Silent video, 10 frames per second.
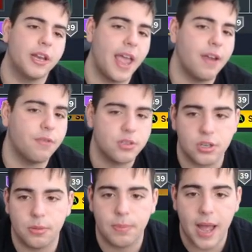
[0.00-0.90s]
in every
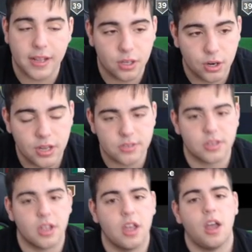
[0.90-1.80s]
single pack there
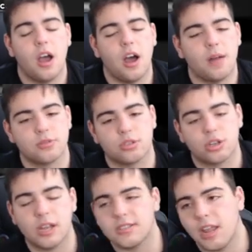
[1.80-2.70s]
is. Um, so
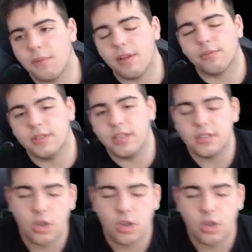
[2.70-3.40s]
try to stay away from these